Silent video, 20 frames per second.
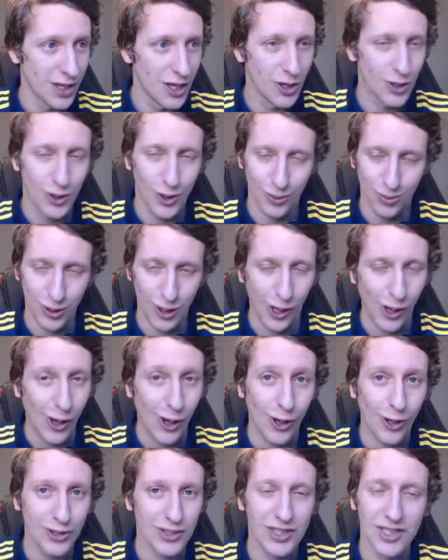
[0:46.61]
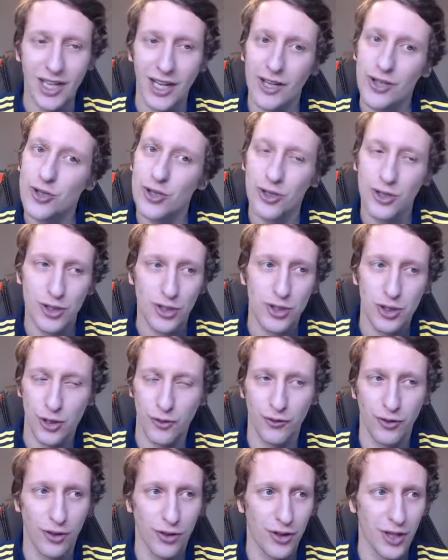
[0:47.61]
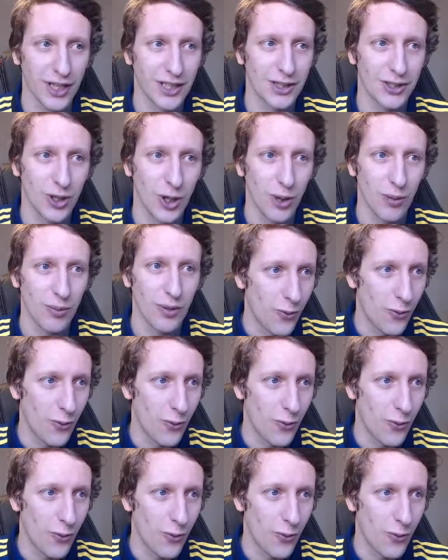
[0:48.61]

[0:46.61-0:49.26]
a couple of loans in just to shuffle things up.